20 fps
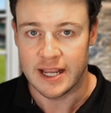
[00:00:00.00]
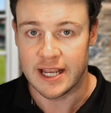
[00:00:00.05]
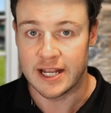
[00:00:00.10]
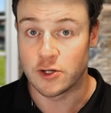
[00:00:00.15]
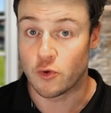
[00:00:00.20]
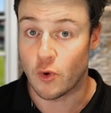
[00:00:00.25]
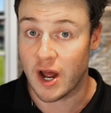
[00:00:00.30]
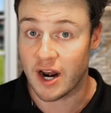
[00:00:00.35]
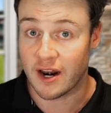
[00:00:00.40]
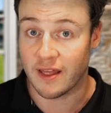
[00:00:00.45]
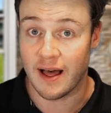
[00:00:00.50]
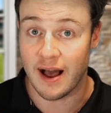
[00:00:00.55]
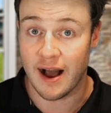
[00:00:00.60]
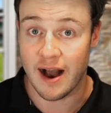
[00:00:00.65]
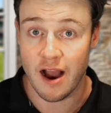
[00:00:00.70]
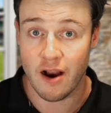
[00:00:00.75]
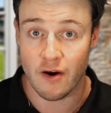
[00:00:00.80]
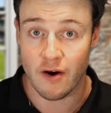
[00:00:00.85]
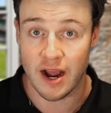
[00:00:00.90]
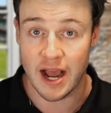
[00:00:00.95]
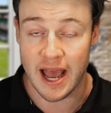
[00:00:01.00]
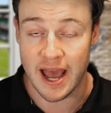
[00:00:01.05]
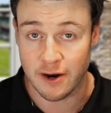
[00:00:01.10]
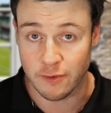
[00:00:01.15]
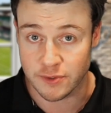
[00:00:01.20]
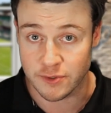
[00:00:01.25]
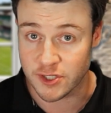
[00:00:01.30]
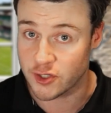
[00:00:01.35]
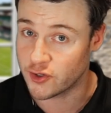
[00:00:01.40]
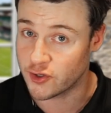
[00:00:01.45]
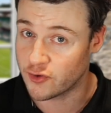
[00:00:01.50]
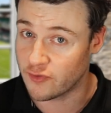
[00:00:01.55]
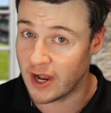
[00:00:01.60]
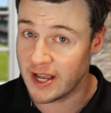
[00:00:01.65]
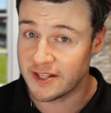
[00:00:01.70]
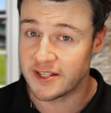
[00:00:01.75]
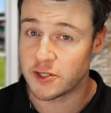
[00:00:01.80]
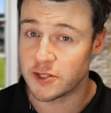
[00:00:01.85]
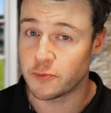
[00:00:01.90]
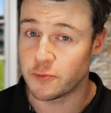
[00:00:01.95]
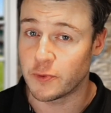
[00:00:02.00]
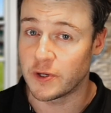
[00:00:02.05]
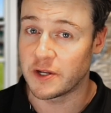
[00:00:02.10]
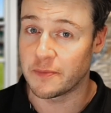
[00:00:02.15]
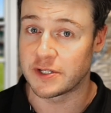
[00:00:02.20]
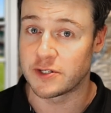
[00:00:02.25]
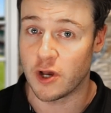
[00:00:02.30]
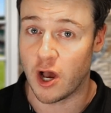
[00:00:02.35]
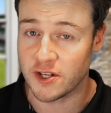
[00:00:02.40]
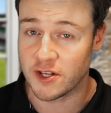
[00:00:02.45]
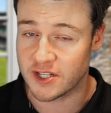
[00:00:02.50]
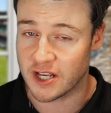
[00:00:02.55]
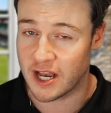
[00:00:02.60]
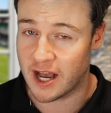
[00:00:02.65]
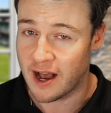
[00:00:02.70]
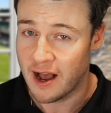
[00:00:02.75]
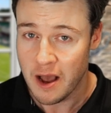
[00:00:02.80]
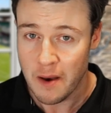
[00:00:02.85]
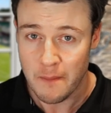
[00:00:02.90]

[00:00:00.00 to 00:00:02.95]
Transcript: in Guadalajara, and it was a straight sets win to Badosa,